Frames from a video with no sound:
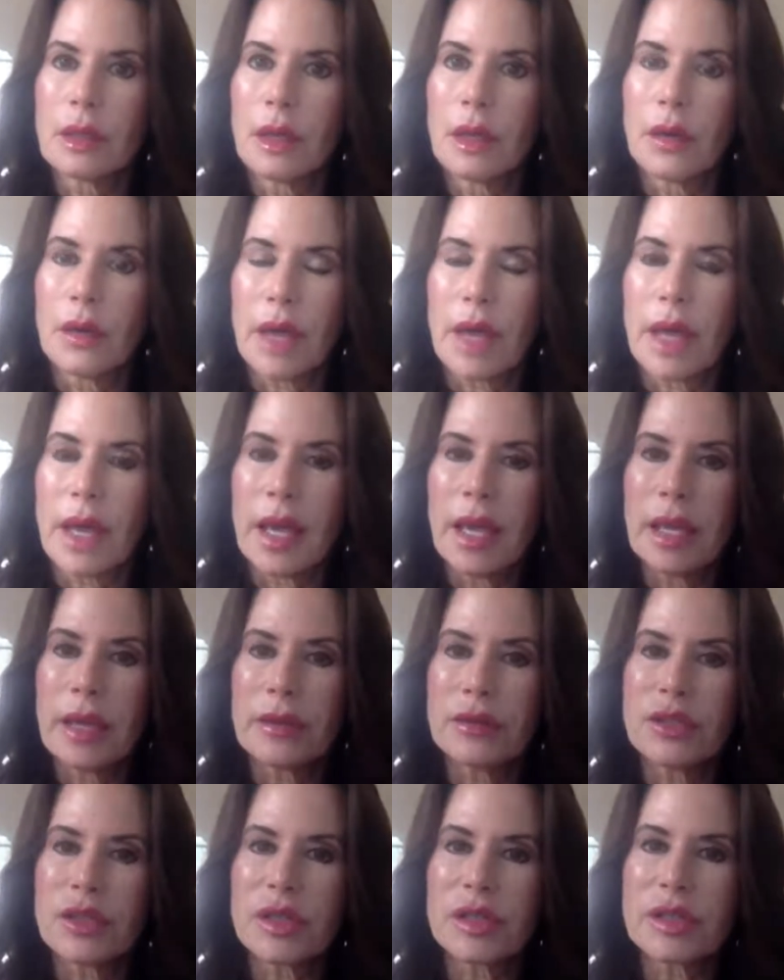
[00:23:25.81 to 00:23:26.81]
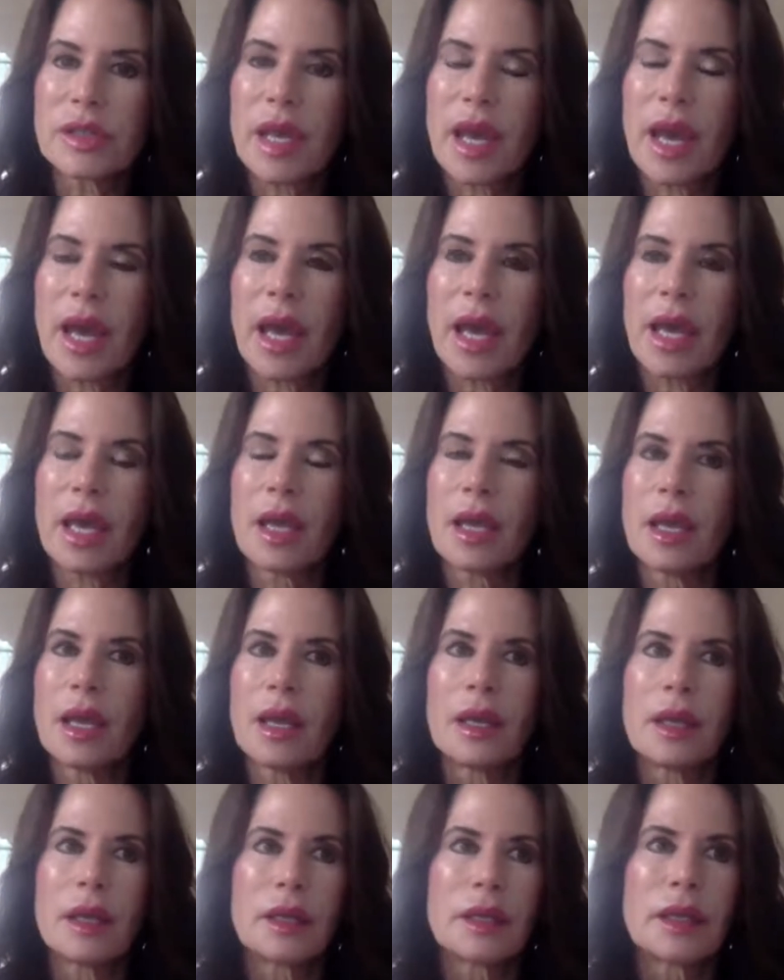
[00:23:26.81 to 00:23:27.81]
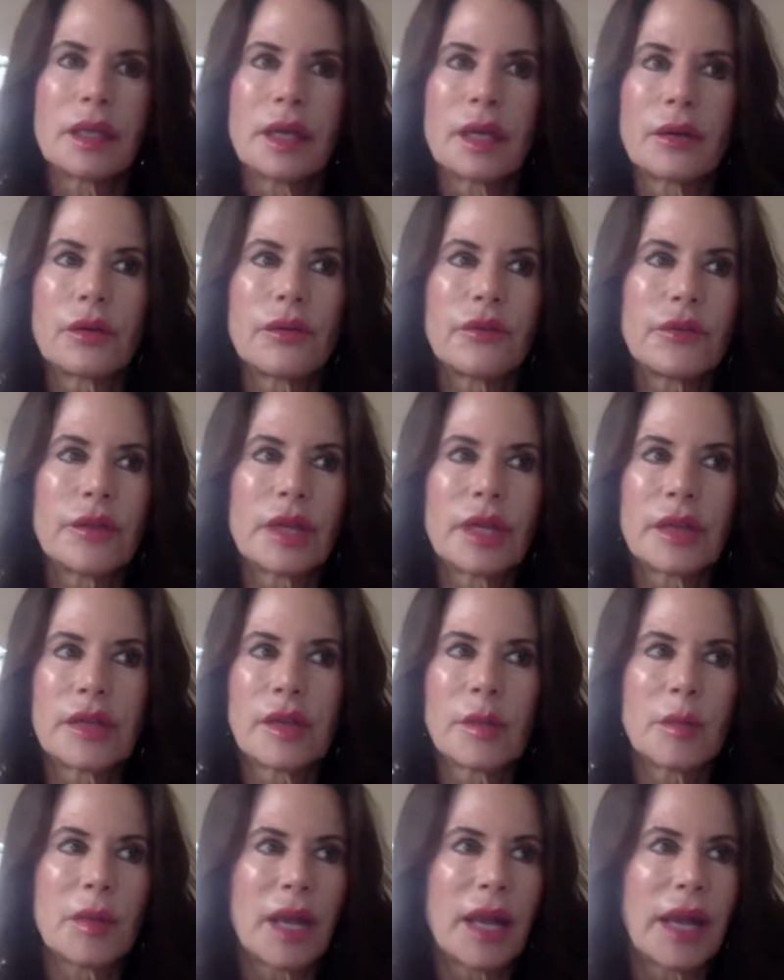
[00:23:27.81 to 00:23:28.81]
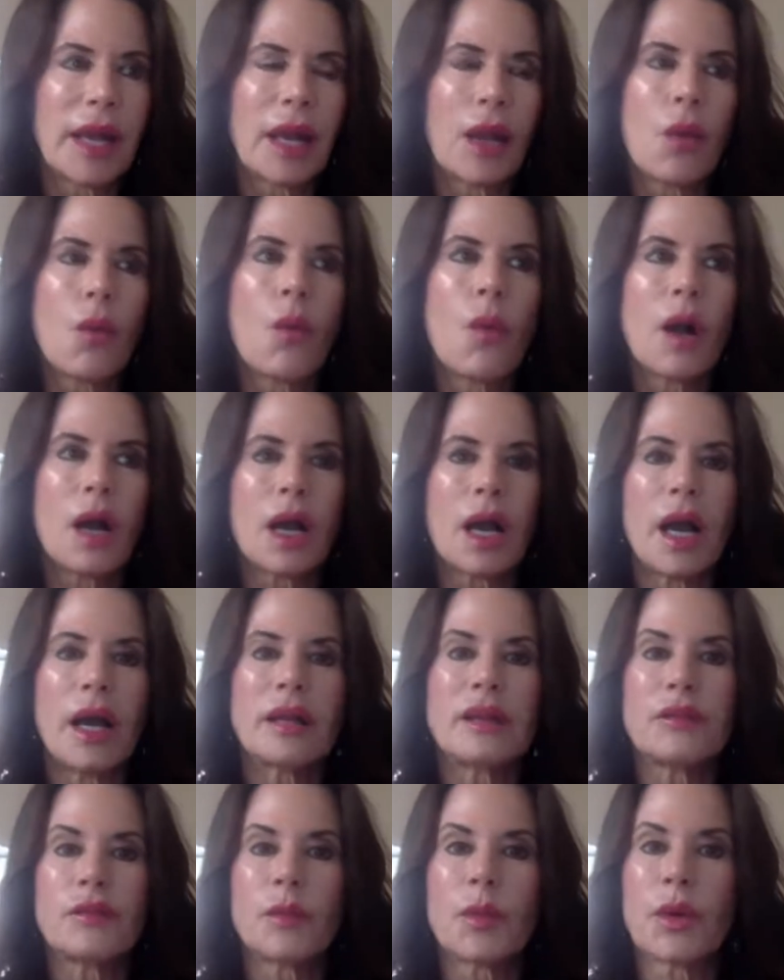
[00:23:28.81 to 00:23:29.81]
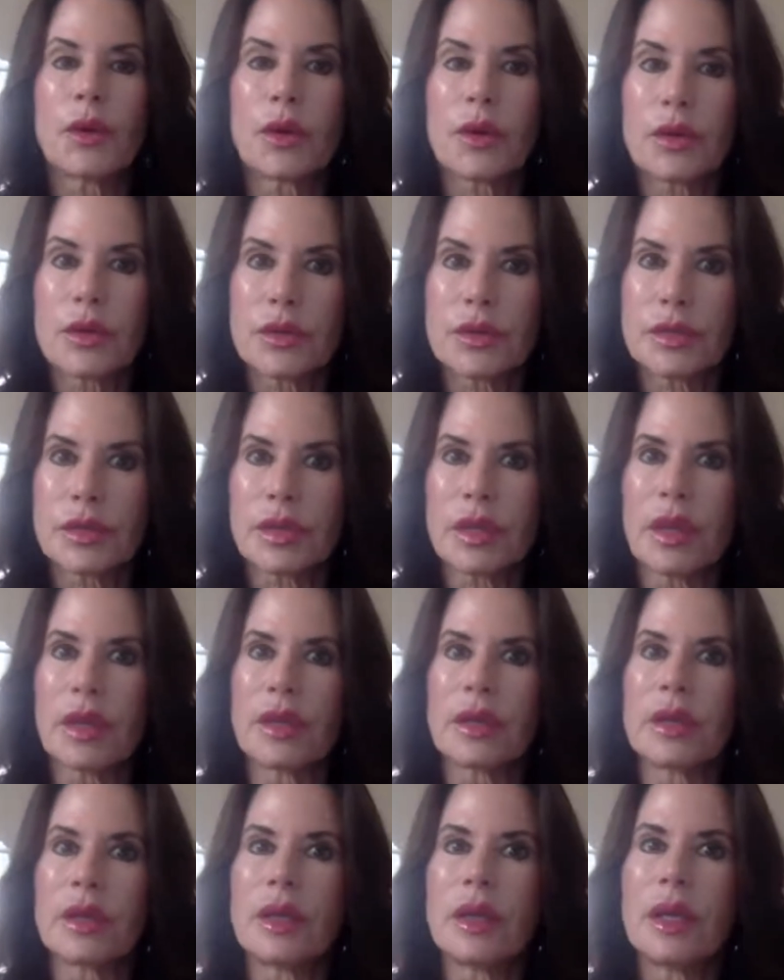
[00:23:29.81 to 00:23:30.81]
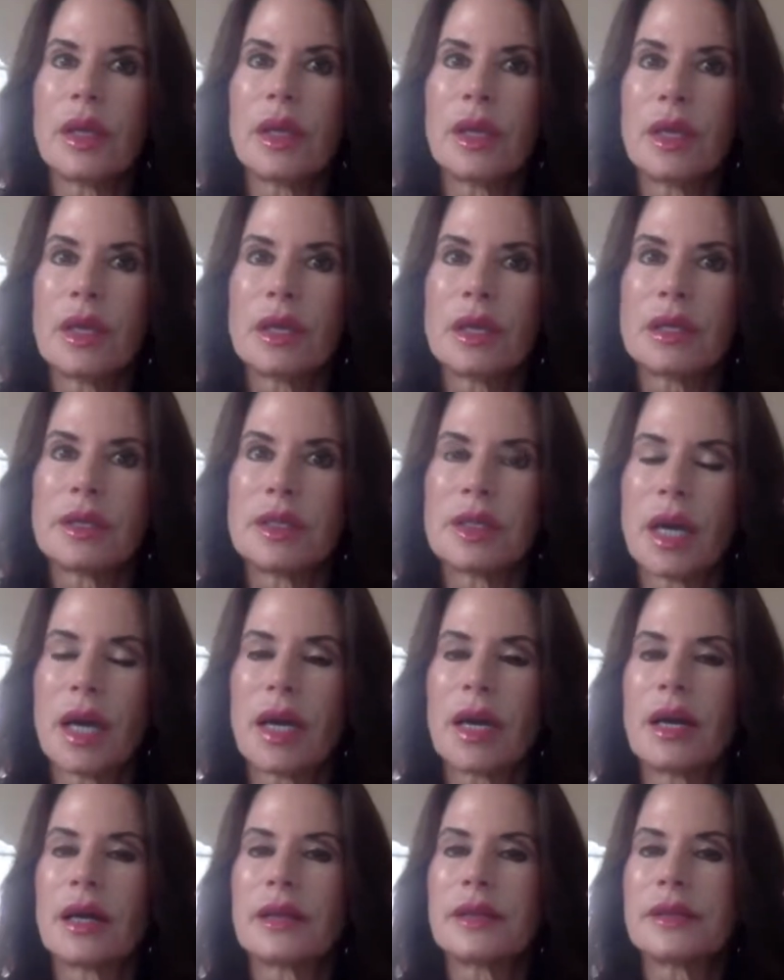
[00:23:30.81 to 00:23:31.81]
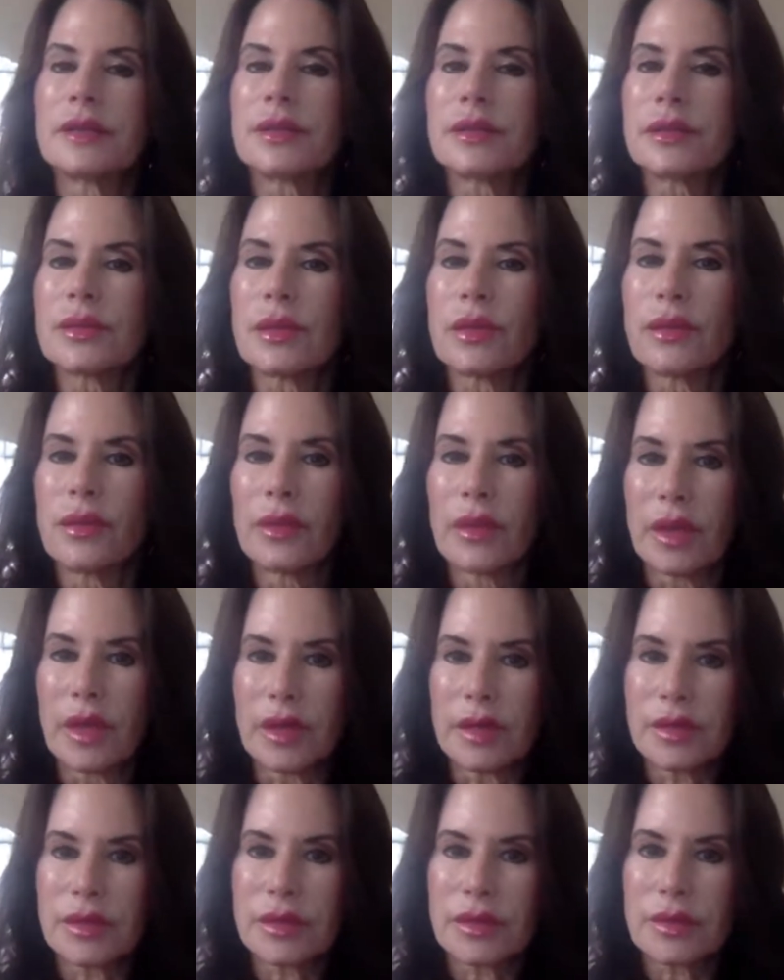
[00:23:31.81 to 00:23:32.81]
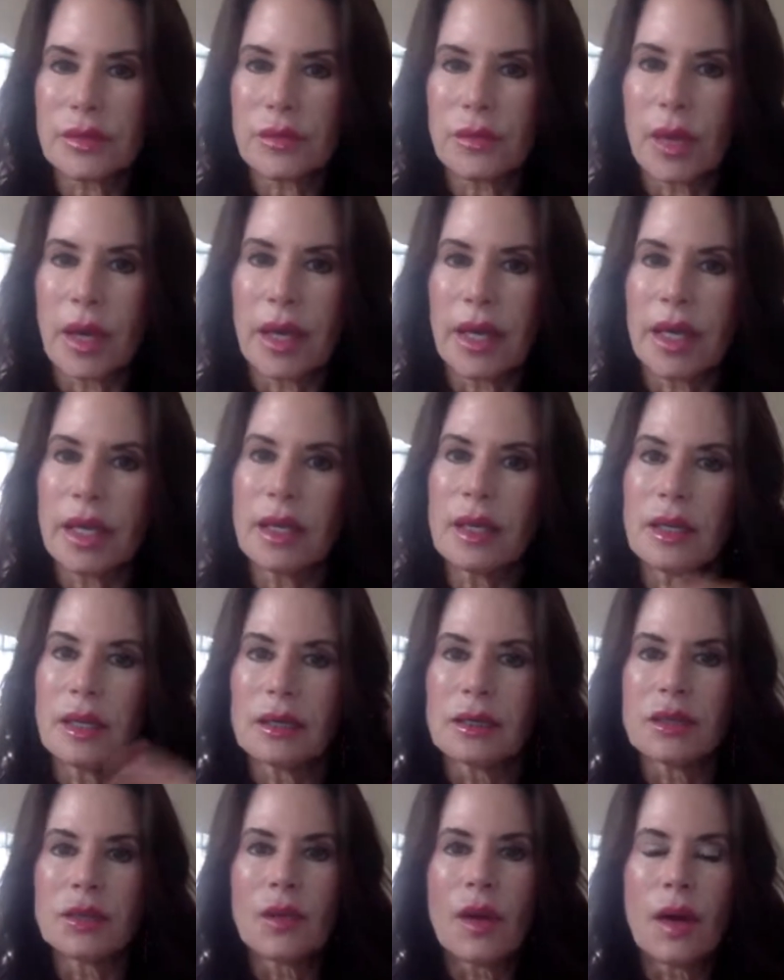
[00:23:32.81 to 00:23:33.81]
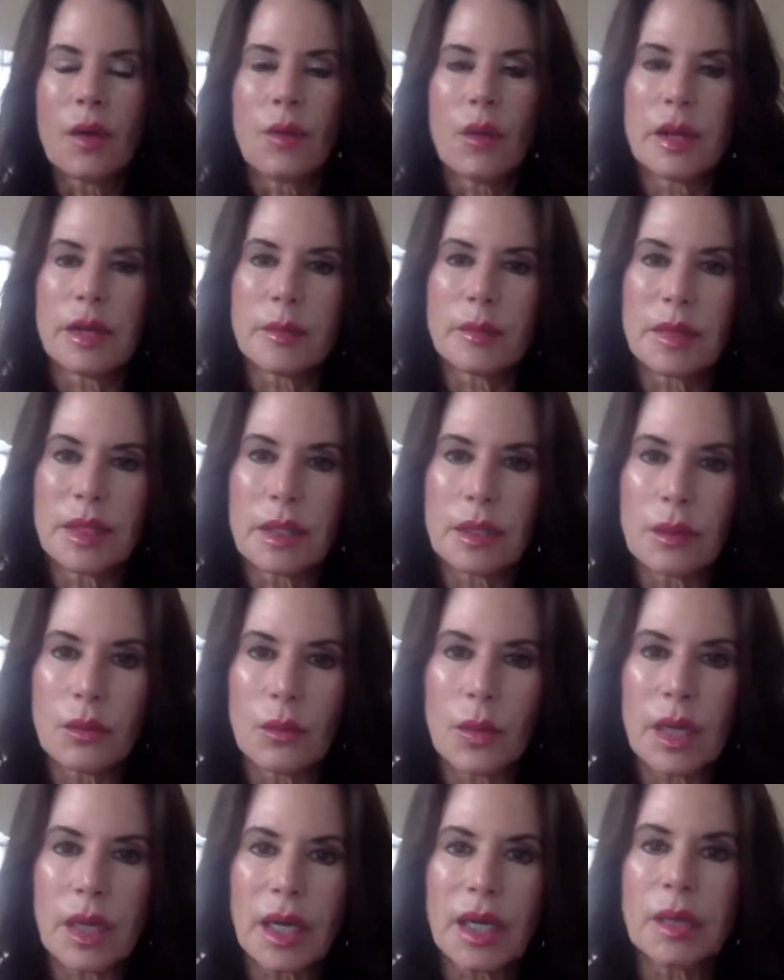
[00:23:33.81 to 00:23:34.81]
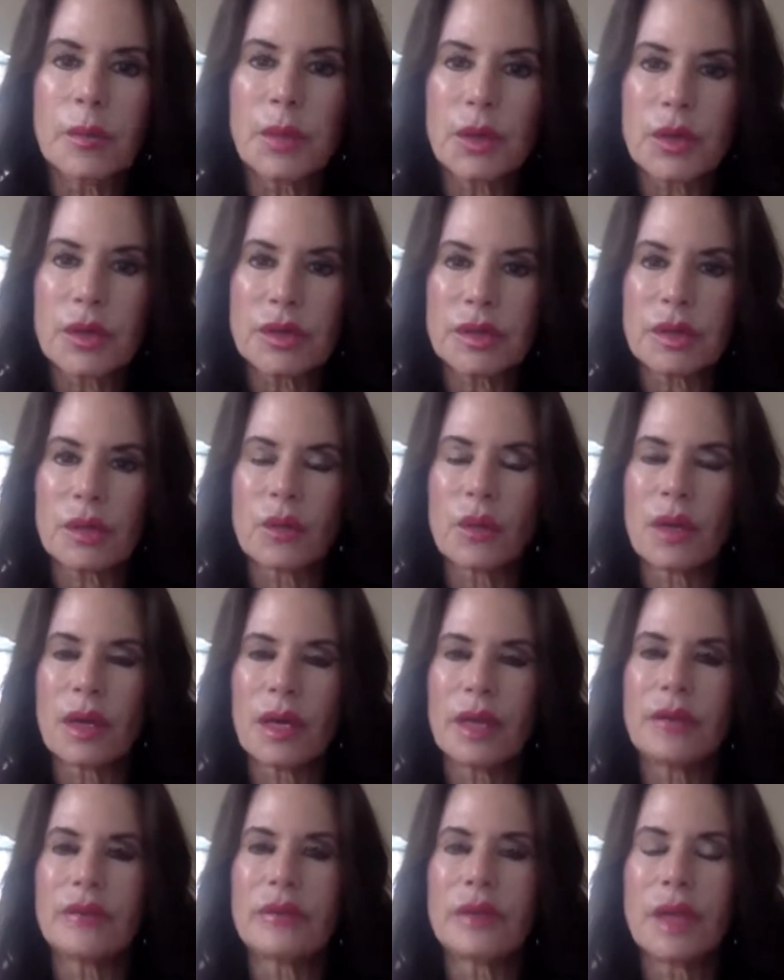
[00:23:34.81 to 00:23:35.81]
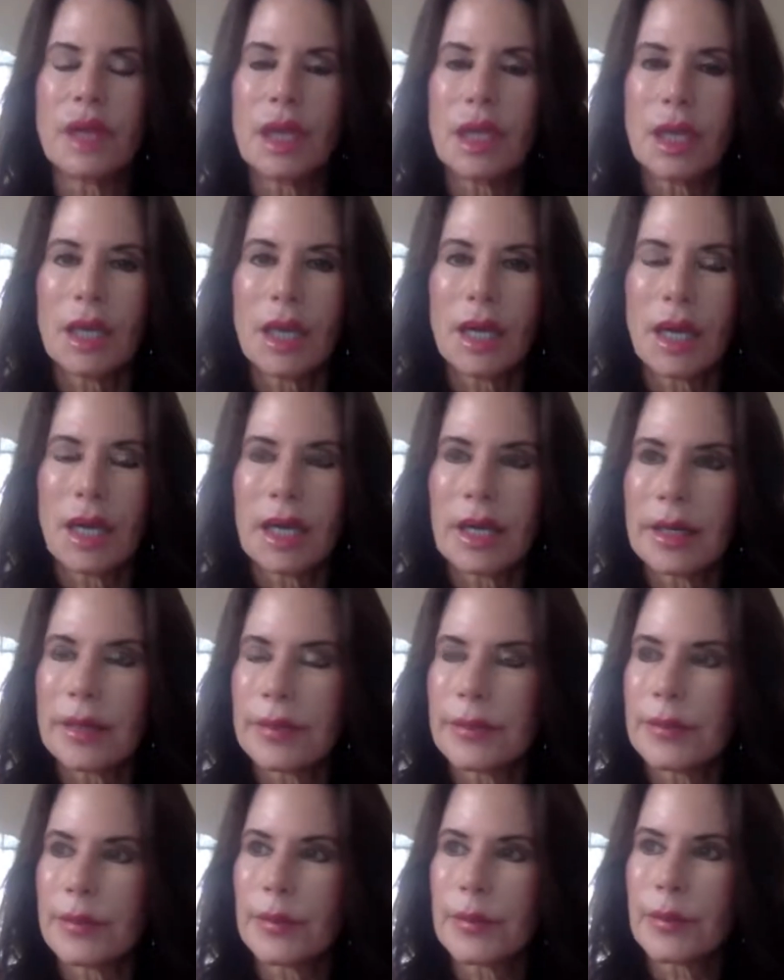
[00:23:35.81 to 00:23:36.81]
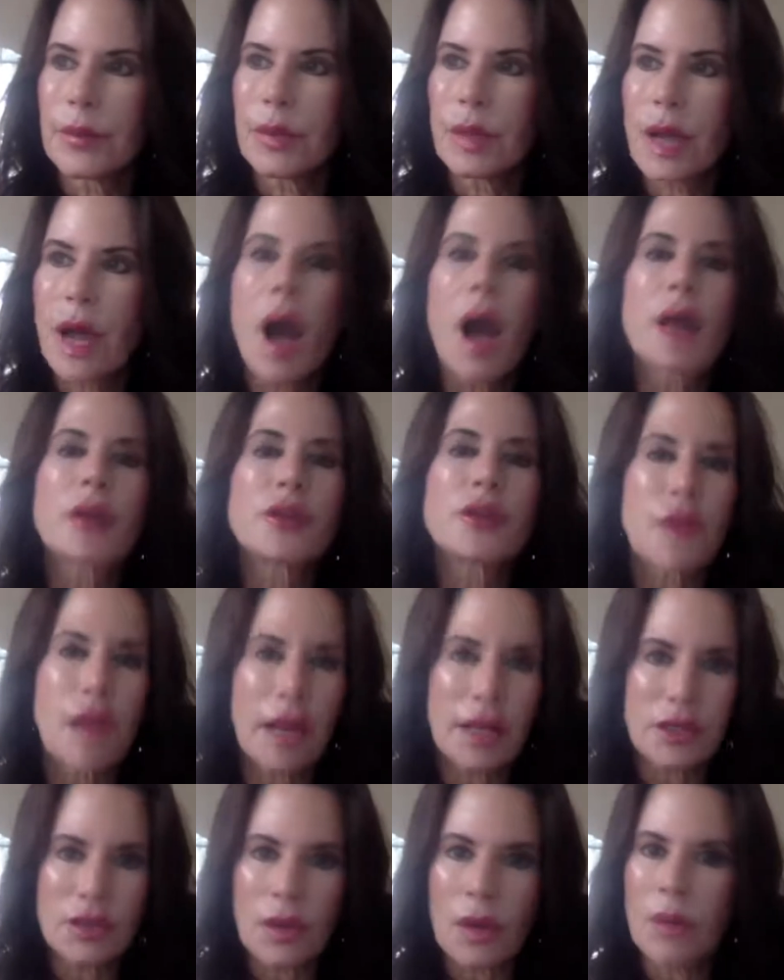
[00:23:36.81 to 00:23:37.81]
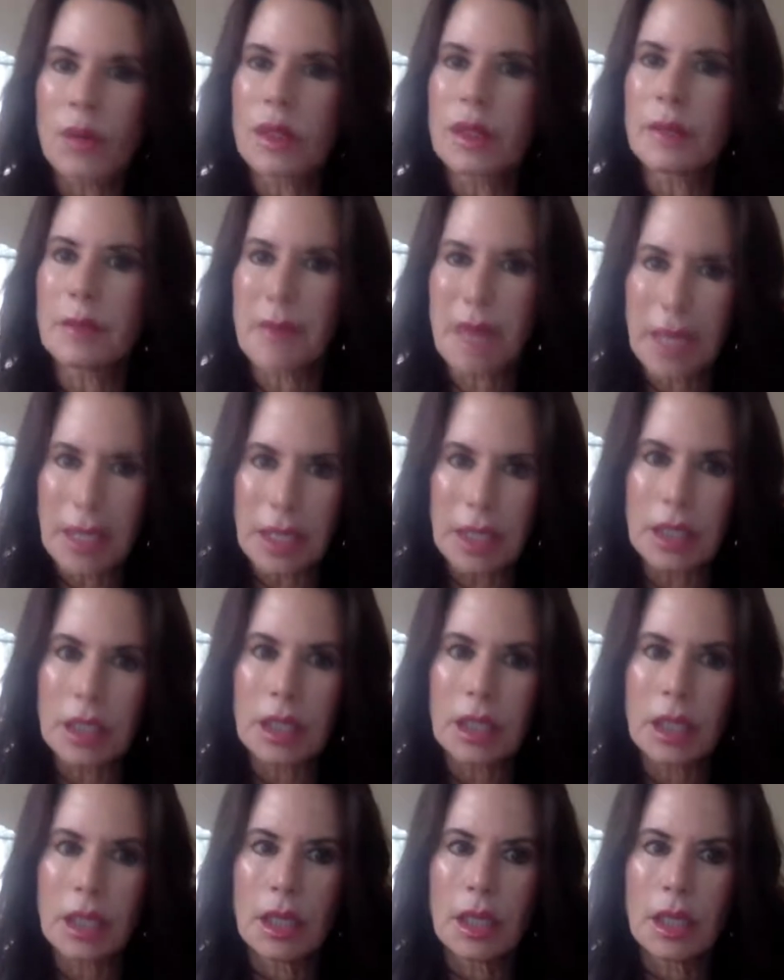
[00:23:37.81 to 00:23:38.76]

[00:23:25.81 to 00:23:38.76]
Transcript: Okay, and just say, you know, fill in the blank. What kind of person does this, right? Do I want to be, what kind of person, what kind of contract do I want to make?